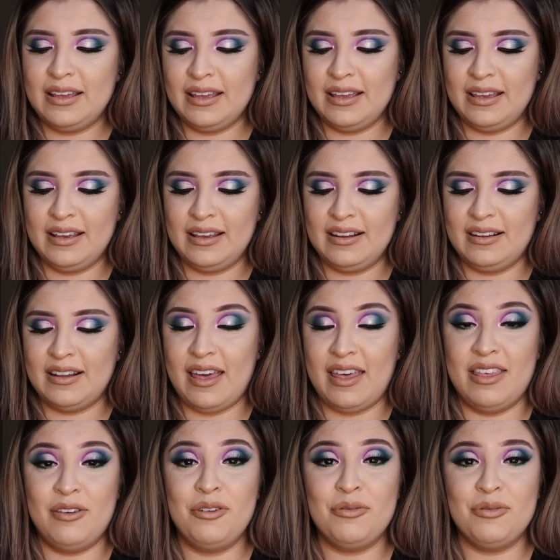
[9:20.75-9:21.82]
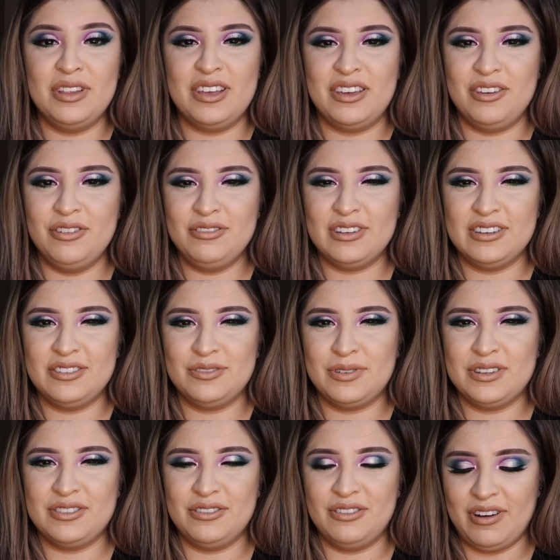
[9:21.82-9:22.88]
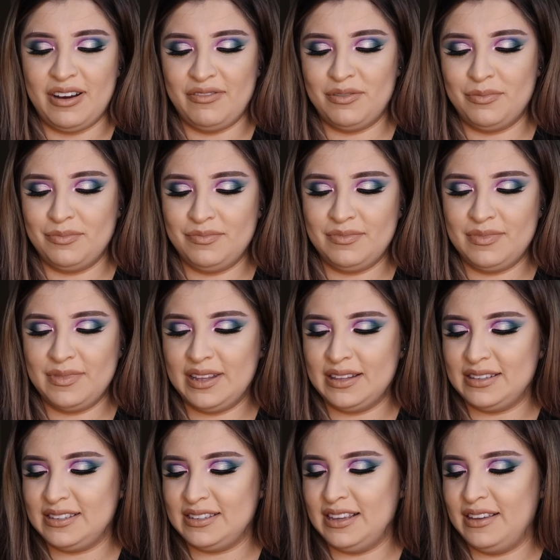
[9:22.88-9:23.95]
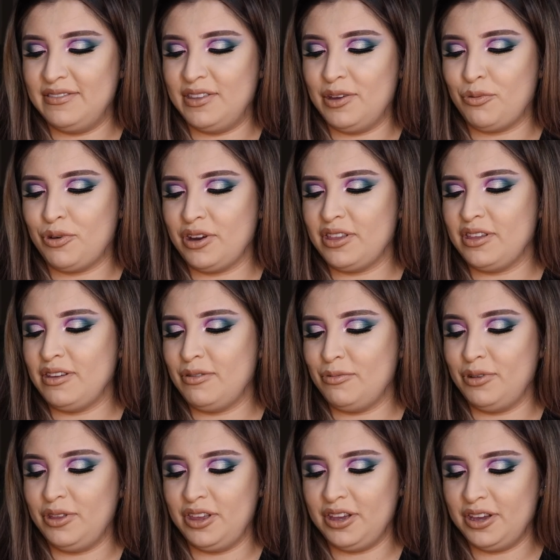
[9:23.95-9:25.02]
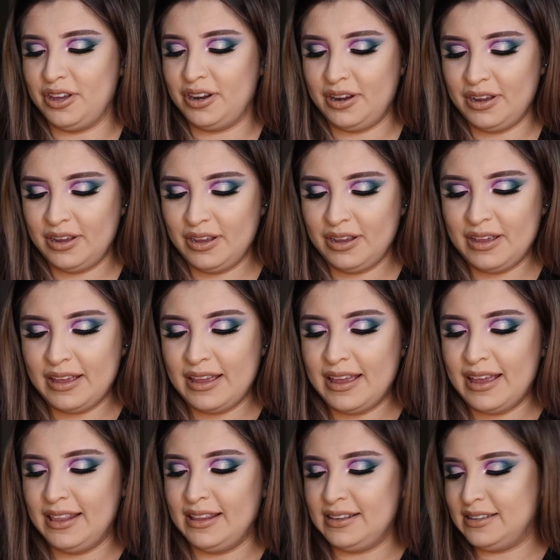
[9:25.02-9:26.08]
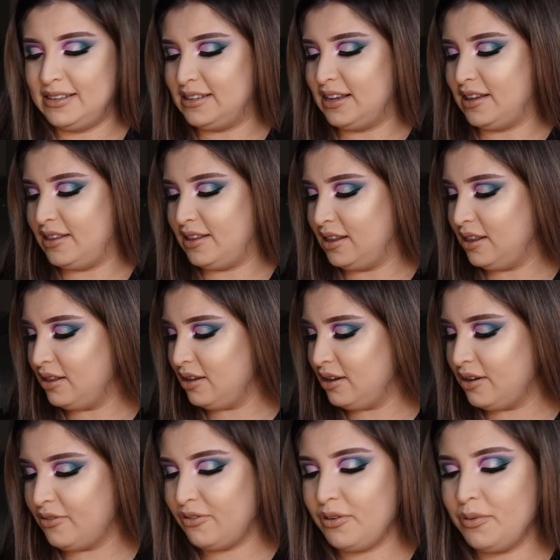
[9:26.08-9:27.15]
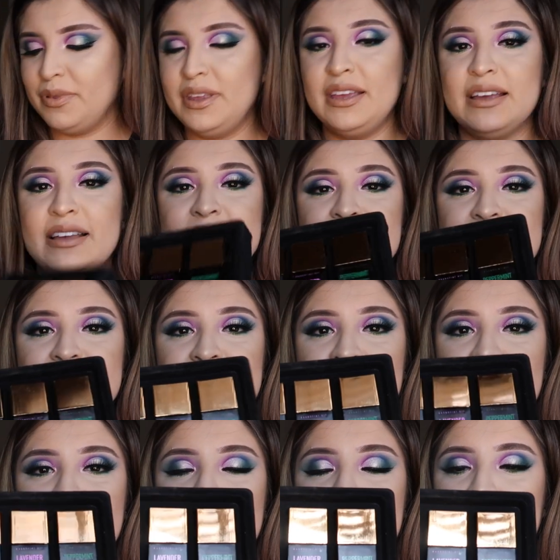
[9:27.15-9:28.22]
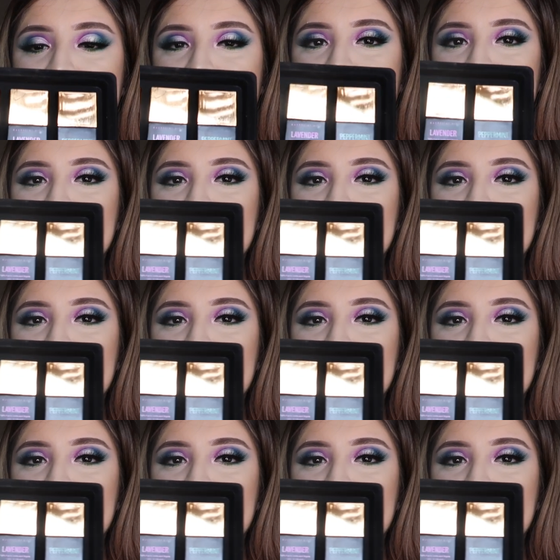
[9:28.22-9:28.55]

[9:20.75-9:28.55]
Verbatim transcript: and they were really cute so i just wanted to grab them and see if they work really good and this is how they look from the inside